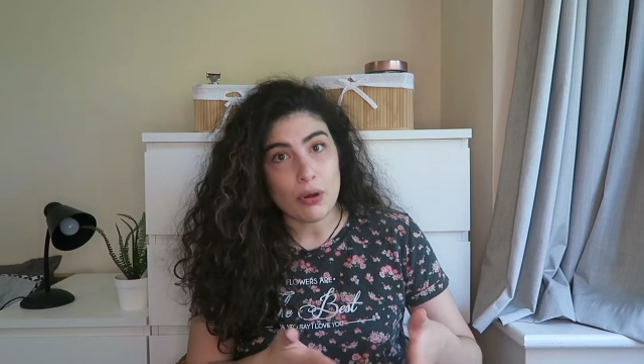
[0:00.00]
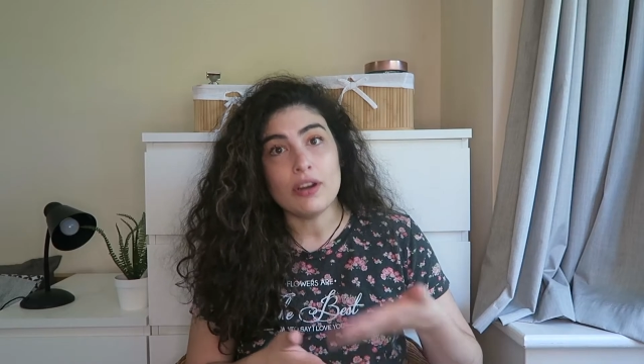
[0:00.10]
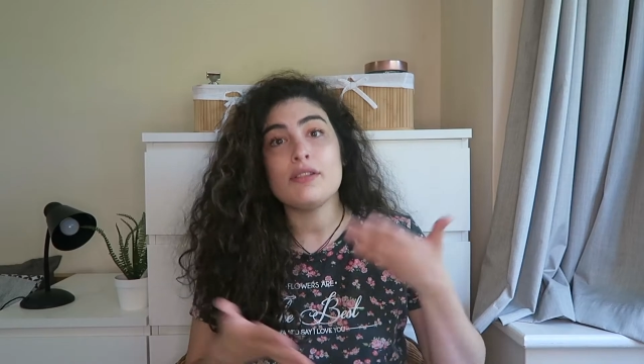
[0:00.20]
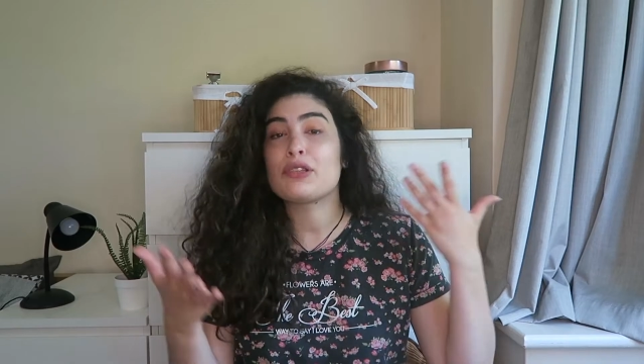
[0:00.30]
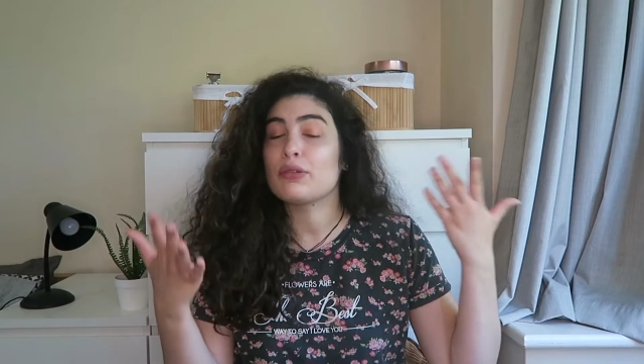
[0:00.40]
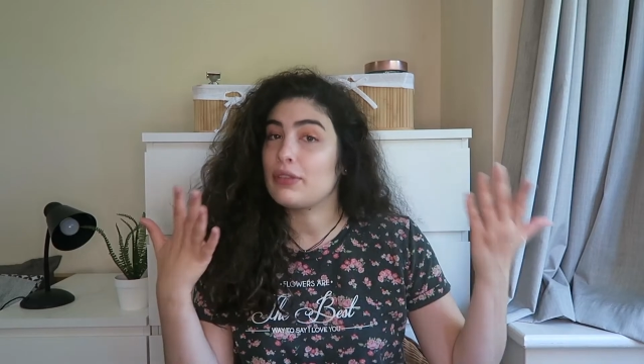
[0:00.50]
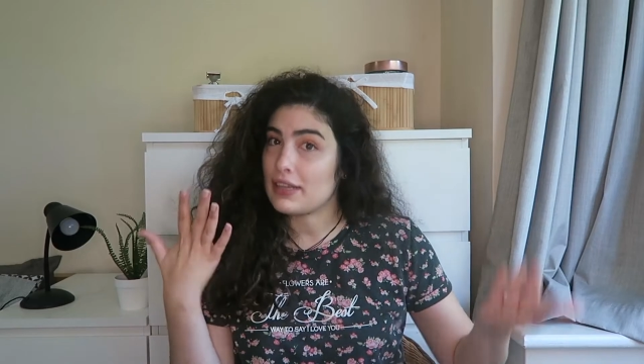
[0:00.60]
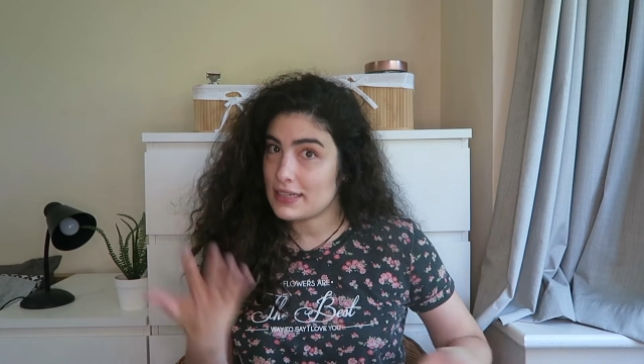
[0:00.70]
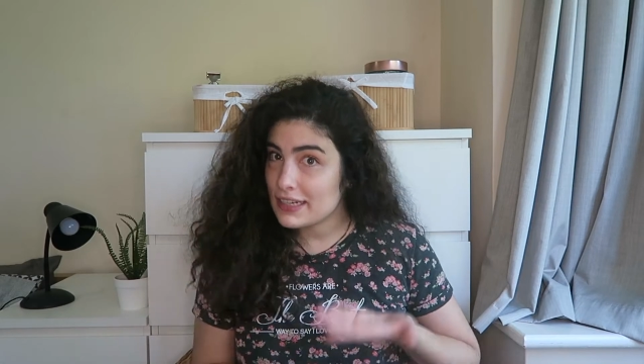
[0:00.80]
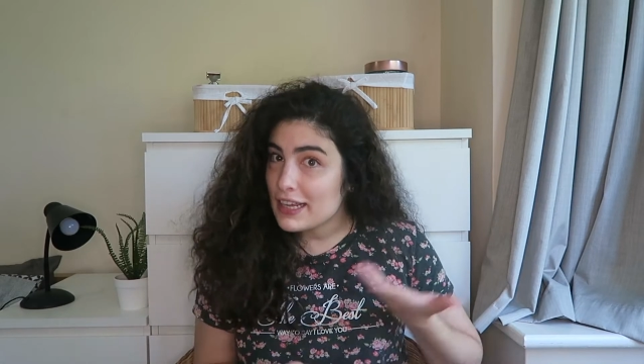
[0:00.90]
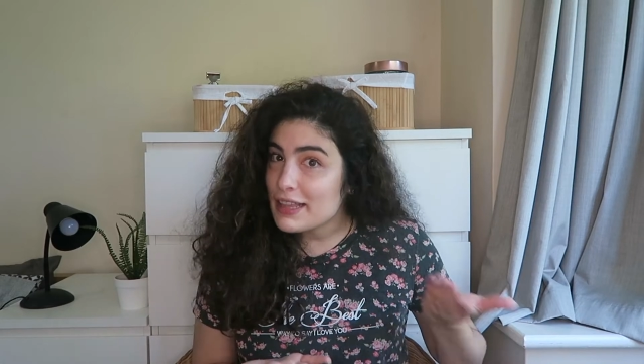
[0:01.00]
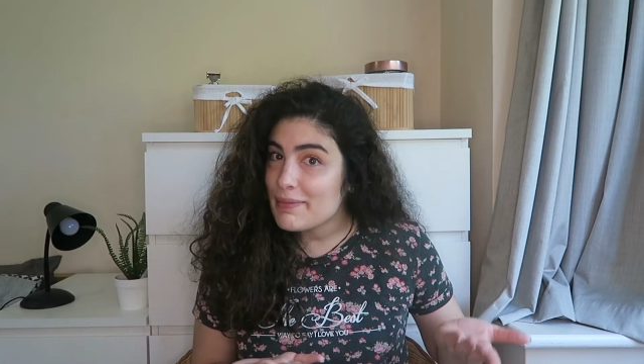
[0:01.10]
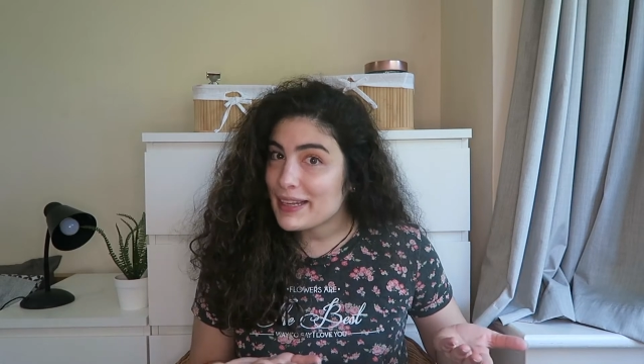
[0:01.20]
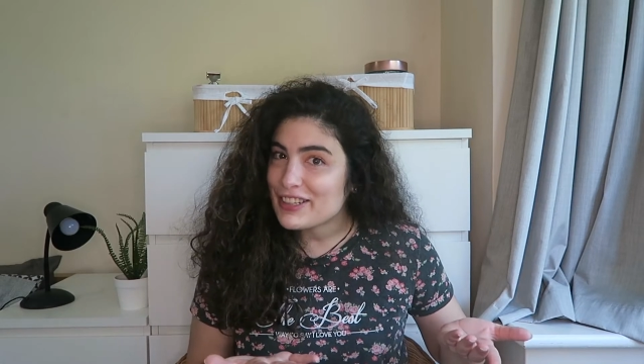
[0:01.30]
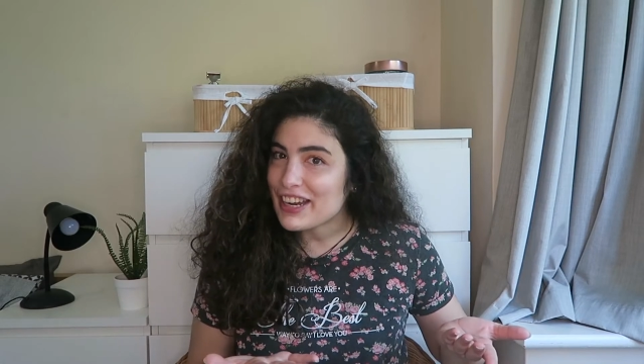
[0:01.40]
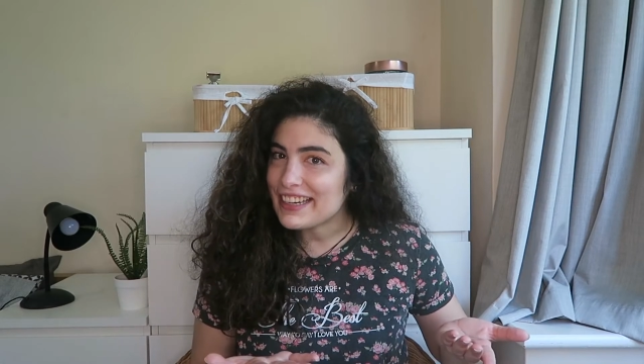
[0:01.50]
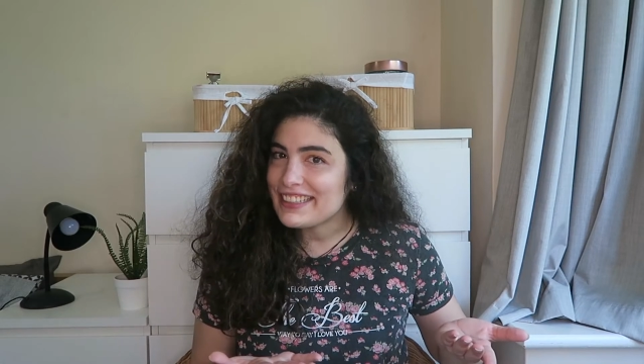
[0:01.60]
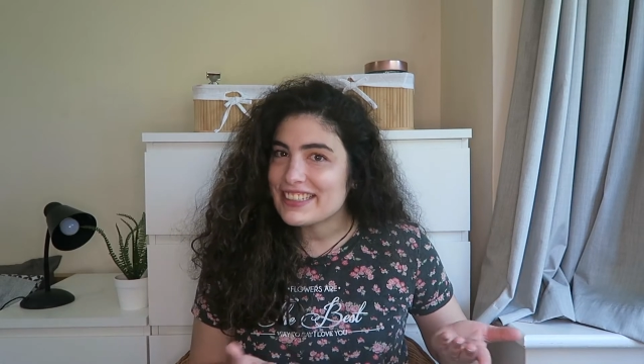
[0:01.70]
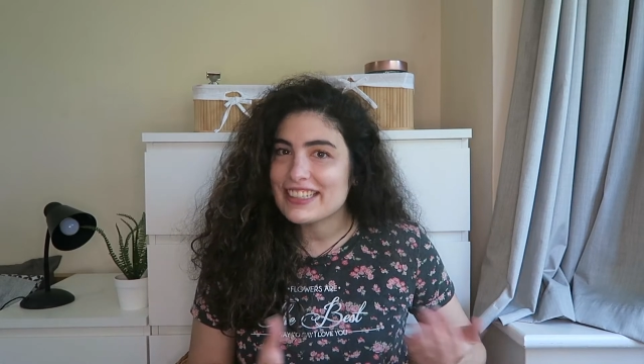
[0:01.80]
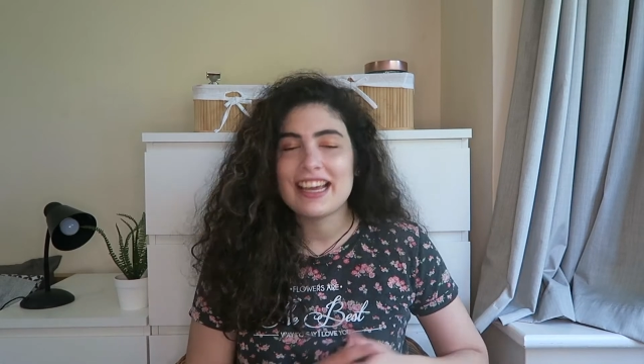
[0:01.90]
one, so that's another big
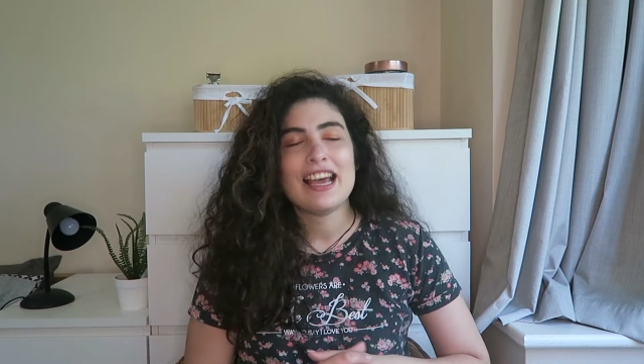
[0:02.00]
change.